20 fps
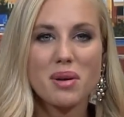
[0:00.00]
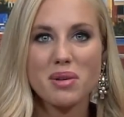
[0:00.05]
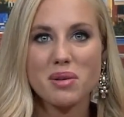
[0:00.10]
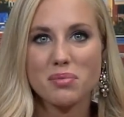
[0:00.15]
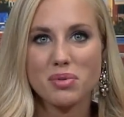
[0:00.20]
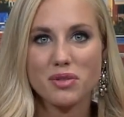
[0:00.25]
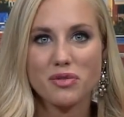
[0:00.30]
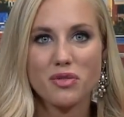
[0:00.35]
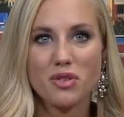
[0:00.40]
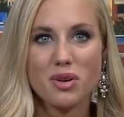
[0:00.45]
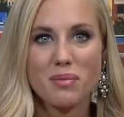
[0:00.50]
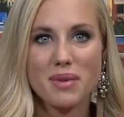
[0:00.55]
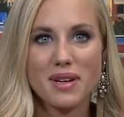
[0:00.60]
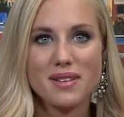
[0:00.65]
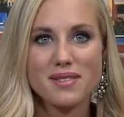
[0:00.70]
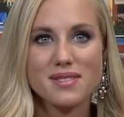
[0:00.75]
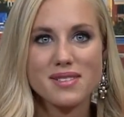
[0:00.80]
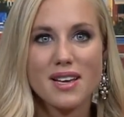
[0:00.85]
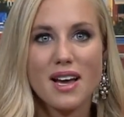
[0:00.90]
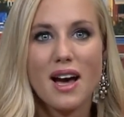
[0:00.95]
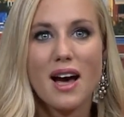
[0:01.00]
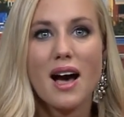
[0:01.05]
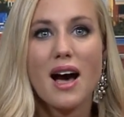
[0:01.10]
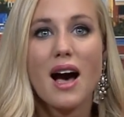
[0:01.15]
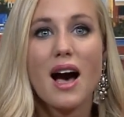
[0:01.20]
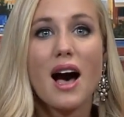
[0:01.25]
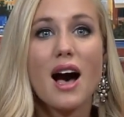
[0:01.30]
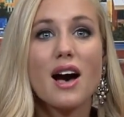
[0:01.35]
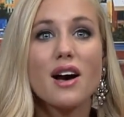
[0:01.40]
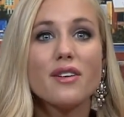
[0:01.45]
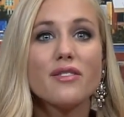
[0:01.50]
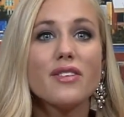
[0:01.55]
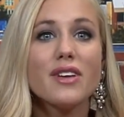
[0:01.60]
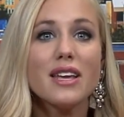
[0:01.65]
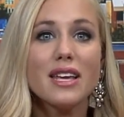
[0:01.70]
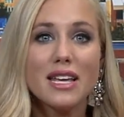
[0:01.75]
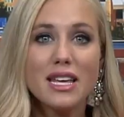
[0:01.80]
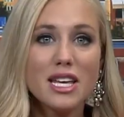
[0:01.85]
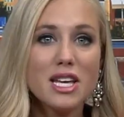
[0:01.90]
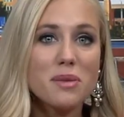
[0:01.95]
upcoming performance
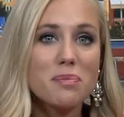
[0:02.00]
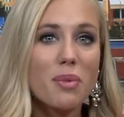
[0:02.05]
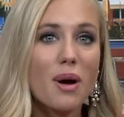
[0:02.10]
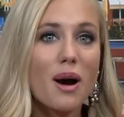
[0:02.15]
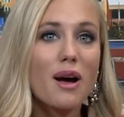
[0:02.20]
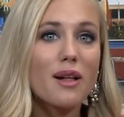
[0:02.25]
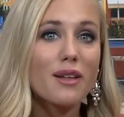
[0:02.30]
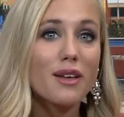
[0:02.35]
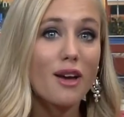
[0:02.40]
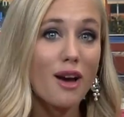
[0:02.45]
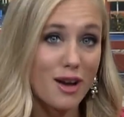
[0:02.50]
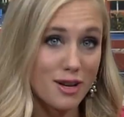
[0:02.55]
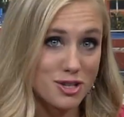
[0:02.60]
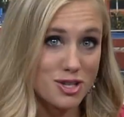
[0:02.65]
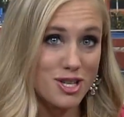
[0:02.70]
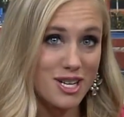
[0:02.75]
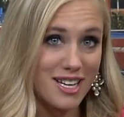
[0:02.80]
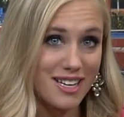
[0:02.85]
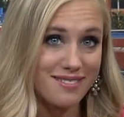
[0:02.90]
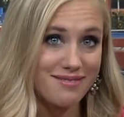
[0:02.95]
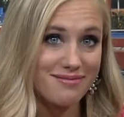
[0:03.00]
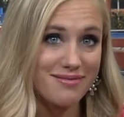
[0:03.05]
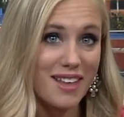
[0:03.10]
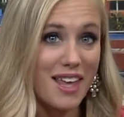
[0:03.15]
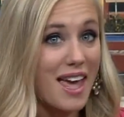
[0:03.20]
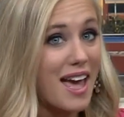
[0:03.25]
of *I Pagliacci.